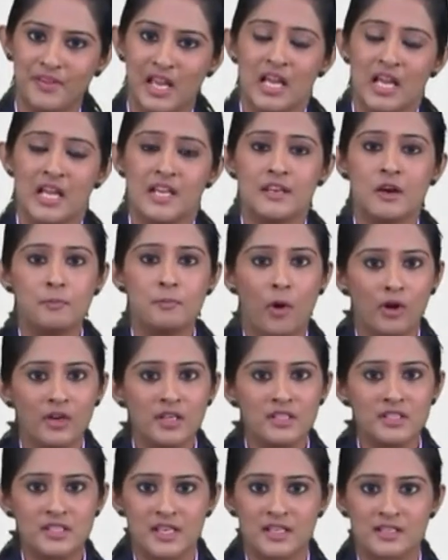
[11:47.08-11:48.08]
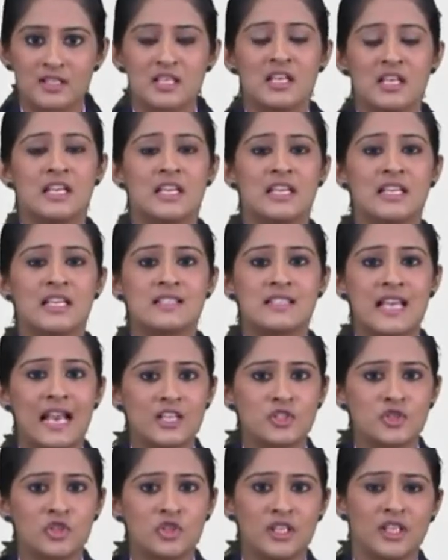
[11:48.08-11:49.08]
Now politics is
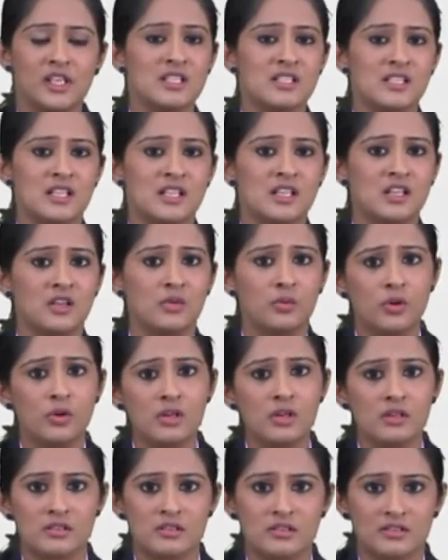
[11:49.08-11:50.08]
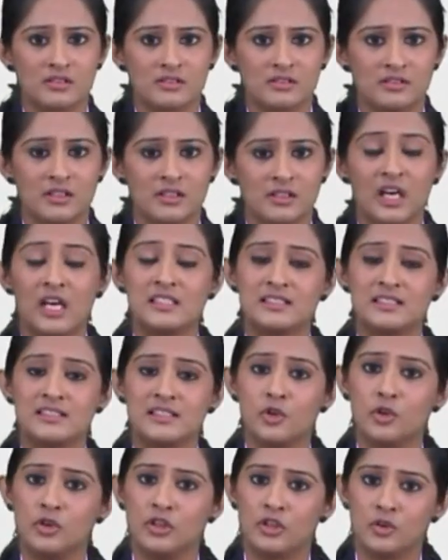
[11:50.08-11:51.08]
actually a single word, a
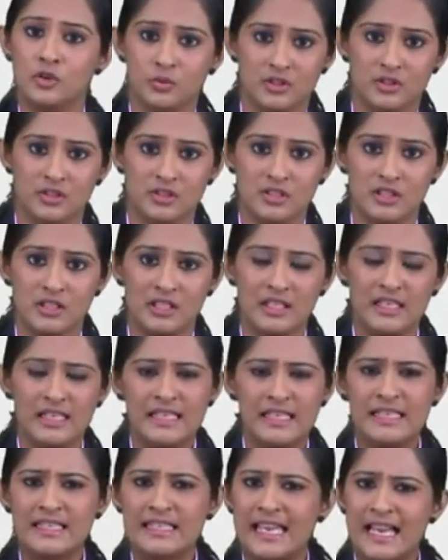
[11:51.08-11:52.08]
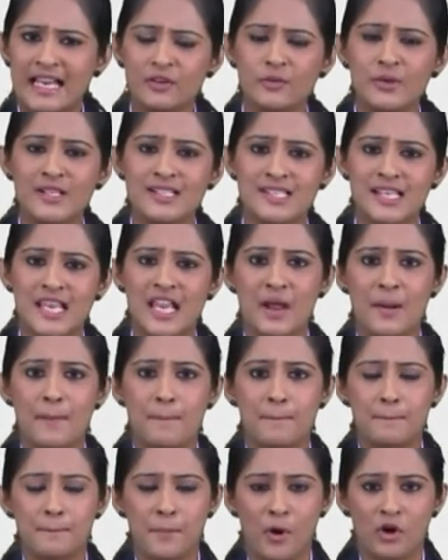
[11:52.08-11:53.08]
singular word. Can we say
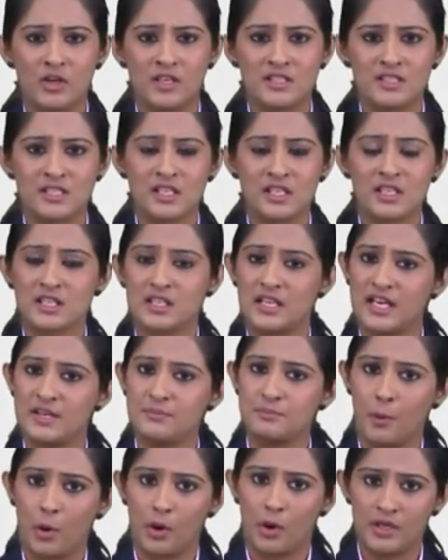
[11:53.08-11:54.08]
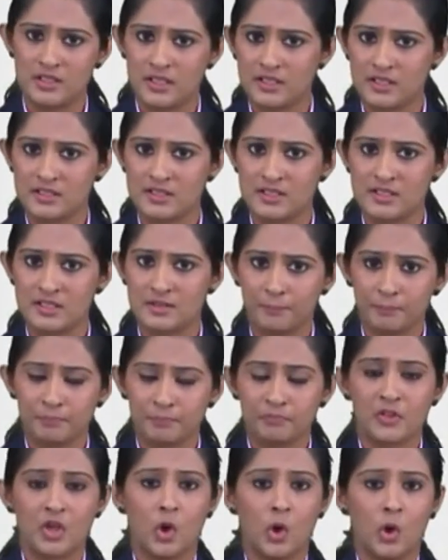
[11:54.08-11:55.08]
politic and politics,
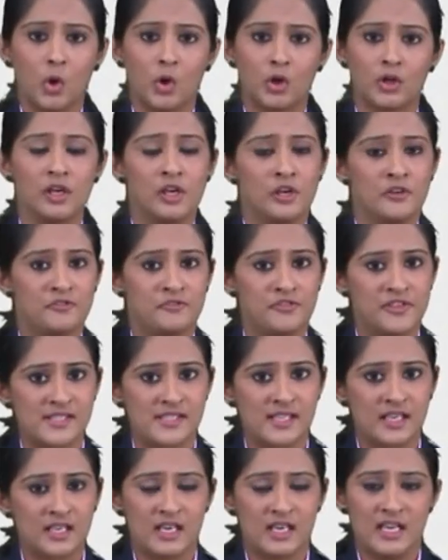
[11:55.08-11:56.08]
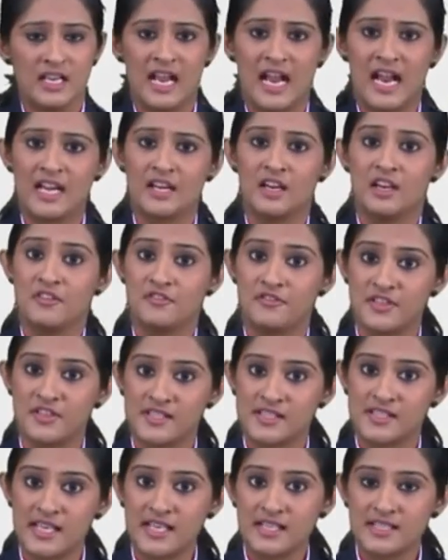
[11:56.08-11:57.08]
or physic and
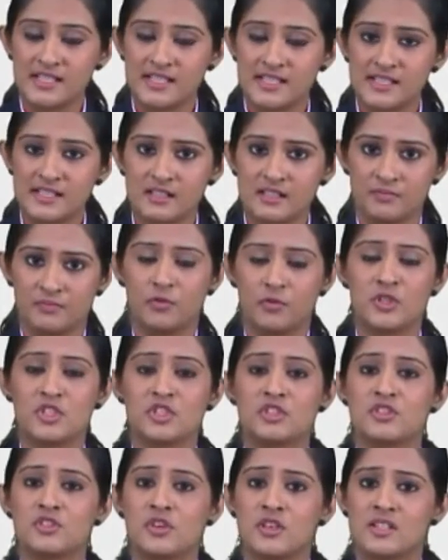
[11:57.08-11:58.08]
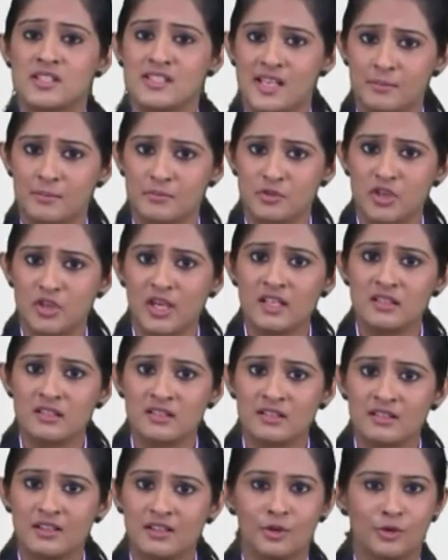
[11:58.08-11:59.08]
physics, which is your subject?
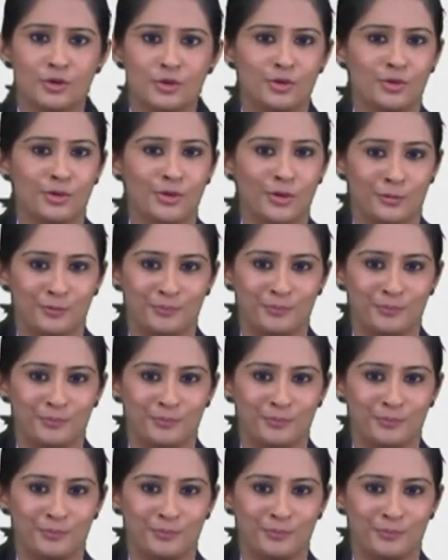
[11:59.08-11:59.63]
No.